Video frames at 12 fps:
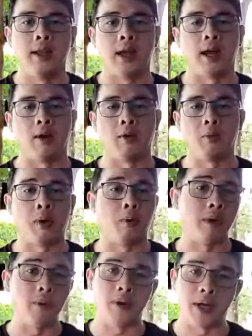or where
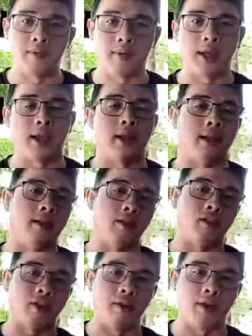we were living in, and the
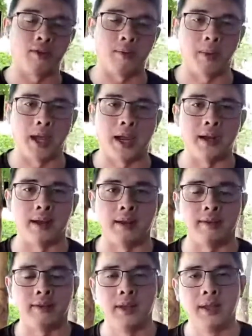generation behind
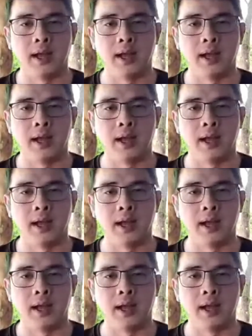us,